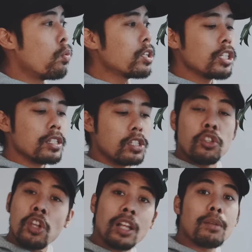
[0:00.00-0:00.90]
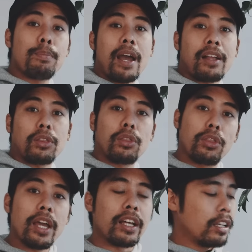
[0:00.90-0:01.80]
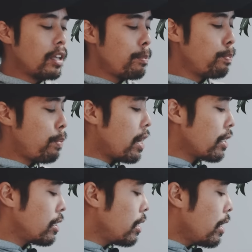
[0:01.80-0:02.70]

which is not a bad thing, but